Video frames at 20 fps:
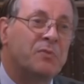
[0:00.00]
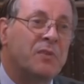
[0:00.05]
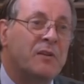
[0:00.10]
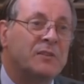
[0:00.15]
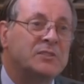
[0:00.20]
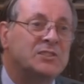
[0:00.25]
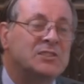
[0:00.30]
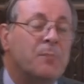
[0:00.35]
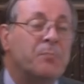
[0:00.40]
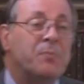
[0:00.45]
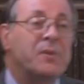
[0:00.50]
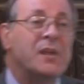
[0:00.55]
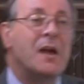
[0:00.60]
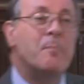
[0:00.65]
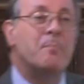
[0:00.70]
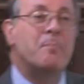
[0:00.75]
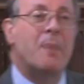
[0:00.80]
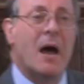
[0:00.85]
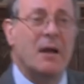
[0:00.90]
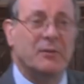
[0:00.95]
there is something
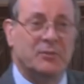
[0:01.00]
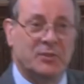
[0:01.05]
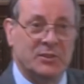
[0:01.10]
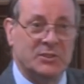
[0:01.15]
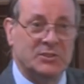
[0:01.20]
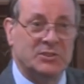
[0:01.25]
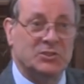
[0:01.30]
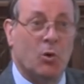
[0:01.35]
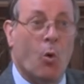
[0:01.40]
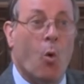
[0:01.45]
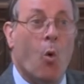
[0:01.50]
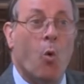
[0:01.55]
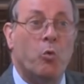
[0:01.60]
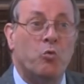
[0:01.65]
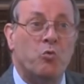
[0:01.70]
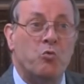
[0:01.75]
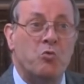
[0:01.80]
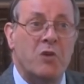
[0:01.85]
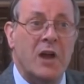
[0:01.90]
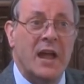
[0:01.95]
about us
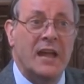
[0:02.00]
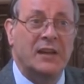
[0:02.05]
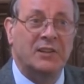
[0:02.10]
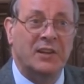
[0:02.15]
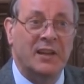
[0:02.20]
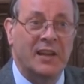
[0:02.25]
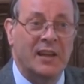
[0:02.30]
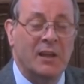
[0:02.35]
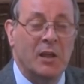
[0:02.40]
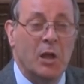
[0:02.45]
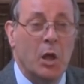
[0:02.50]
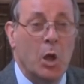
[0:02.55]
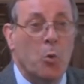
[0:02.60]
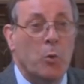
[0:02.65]
already